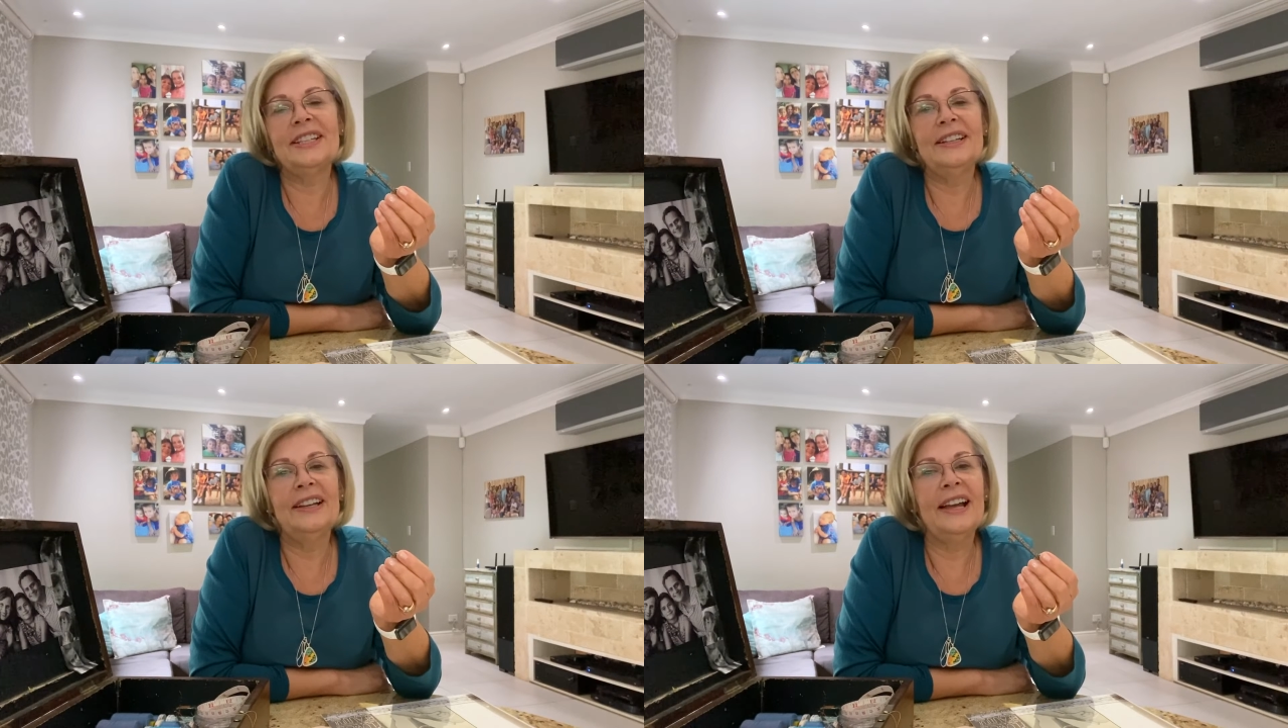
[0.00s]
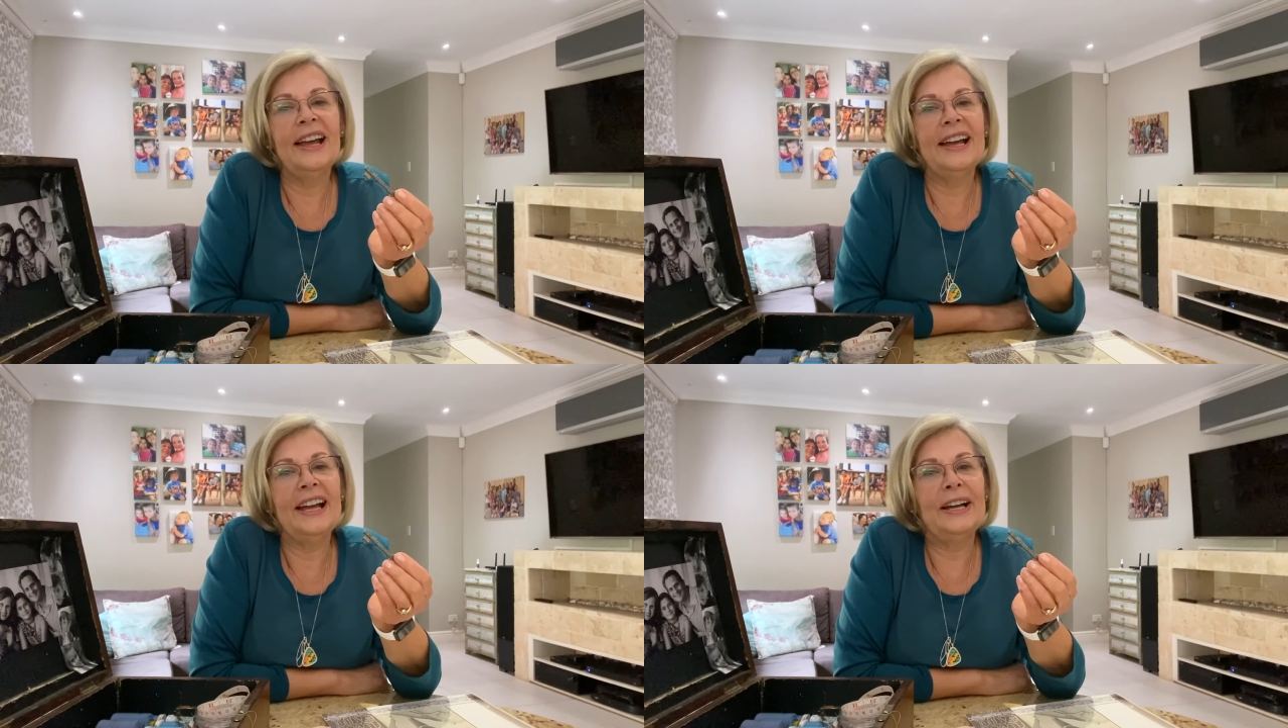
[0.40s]

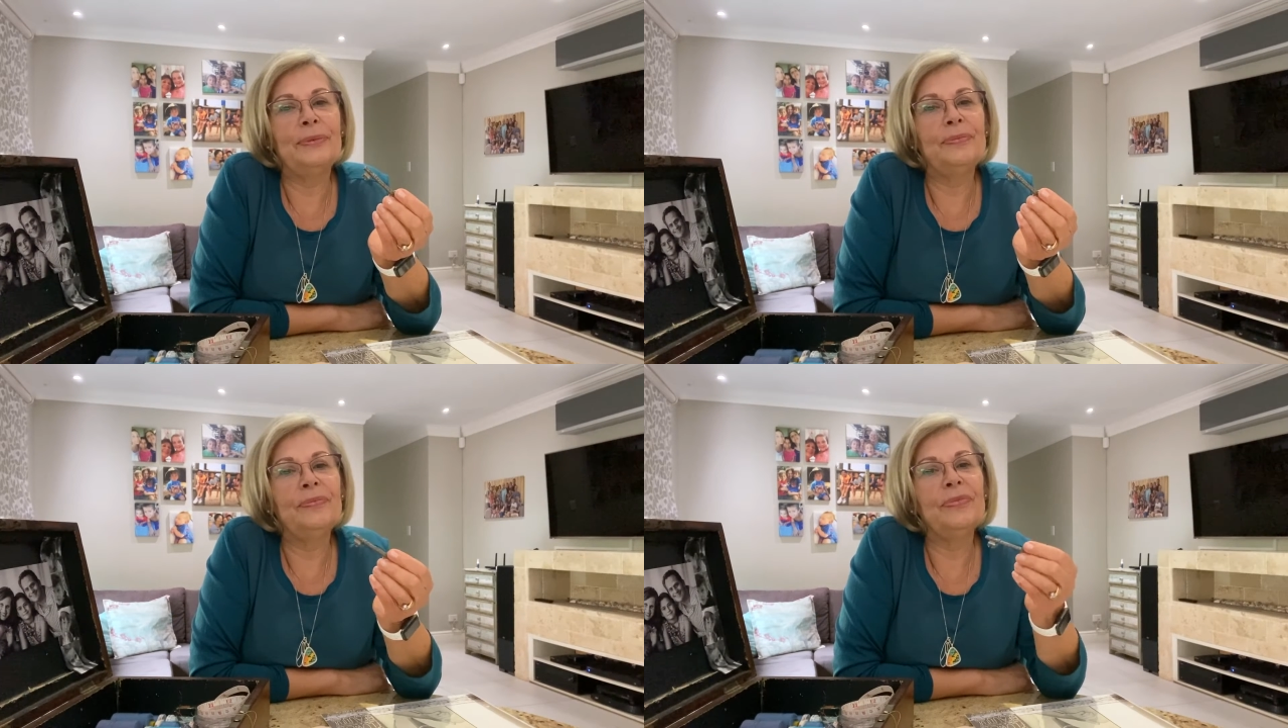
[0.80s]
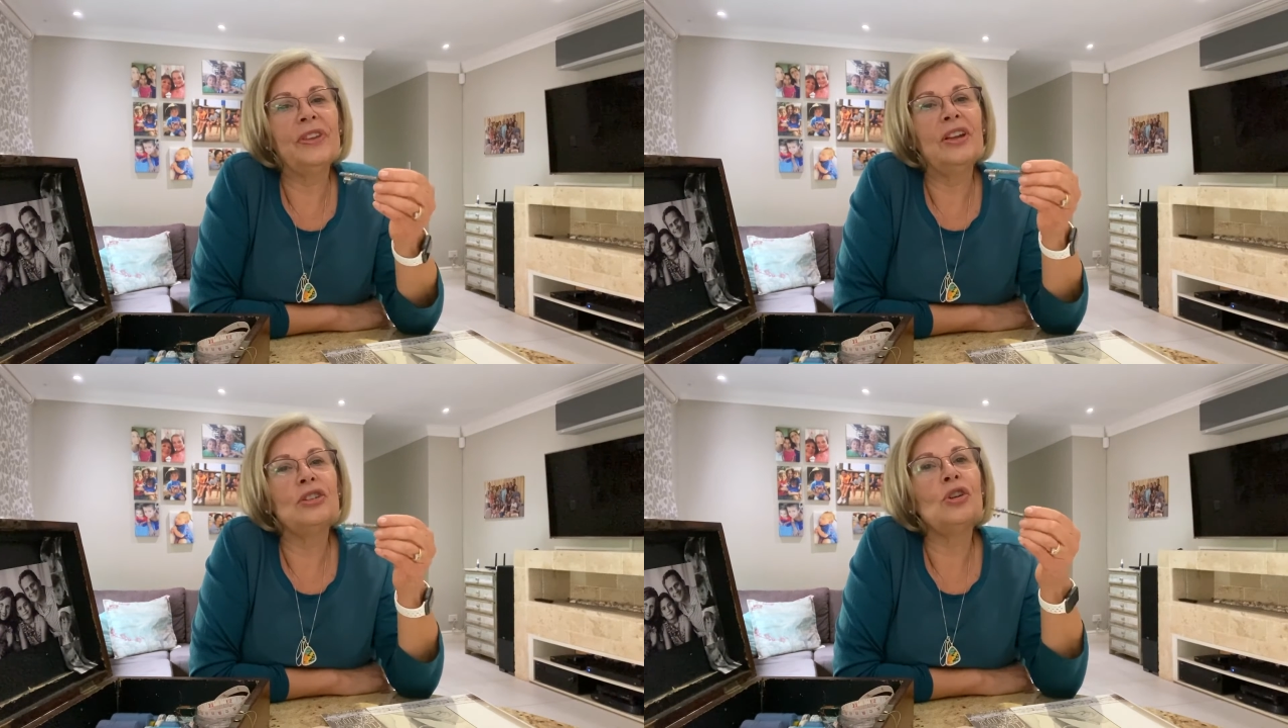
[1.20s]

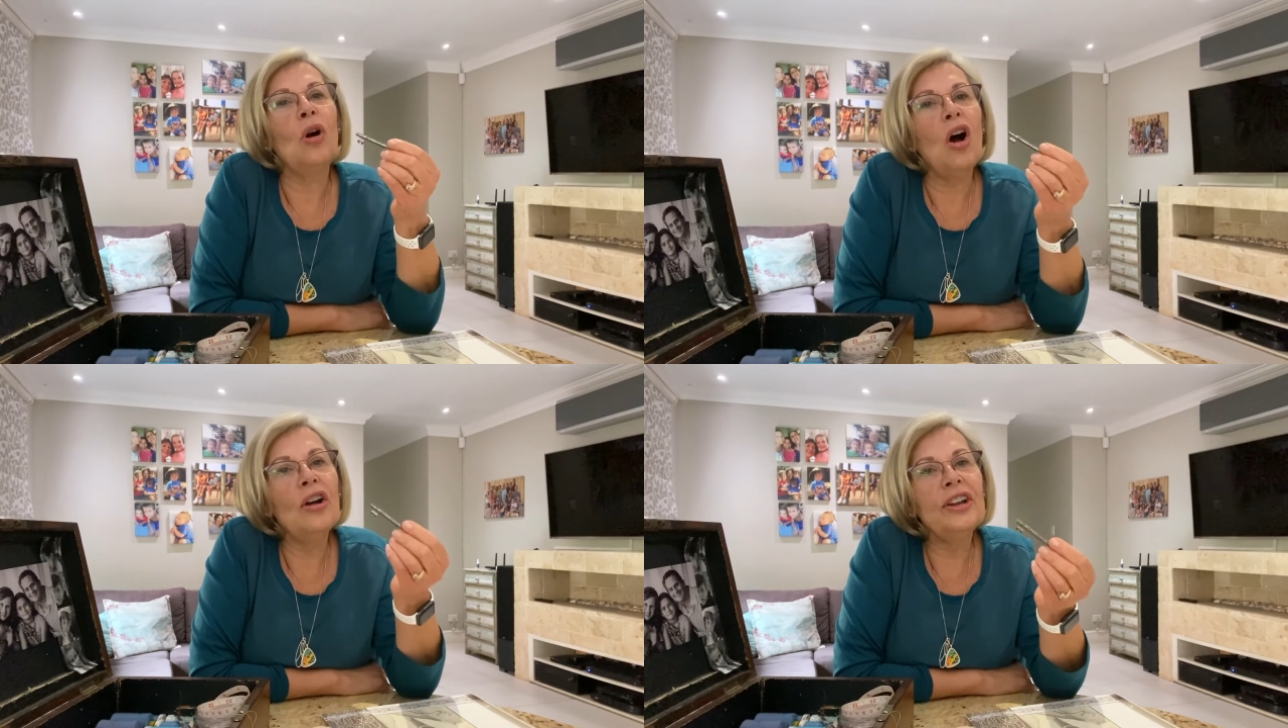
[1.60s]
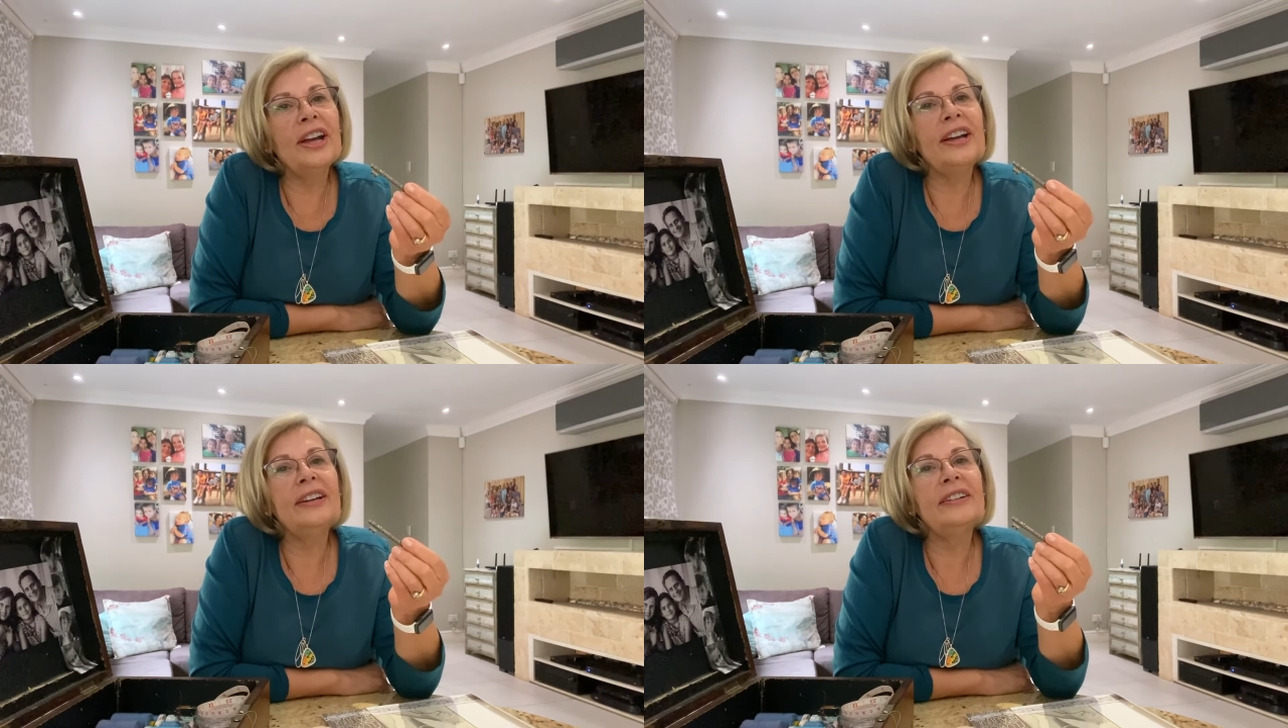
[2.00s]
to honor